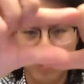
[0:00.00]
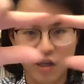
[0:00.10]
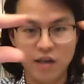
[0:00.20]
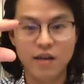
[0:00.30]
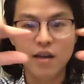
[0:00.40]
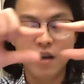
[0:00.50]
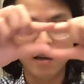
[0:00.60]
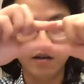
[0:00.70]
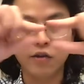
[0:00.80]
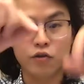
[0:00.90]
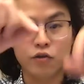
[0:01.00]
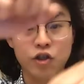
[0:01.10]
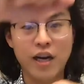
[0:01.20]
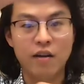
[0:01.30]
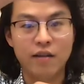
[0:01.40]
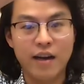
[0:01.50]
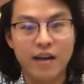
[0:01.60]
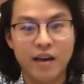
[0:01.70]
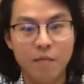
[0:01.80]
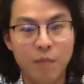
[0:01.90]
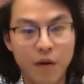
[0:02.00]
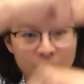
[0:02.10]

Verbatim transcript: cushion, a little gel that kind of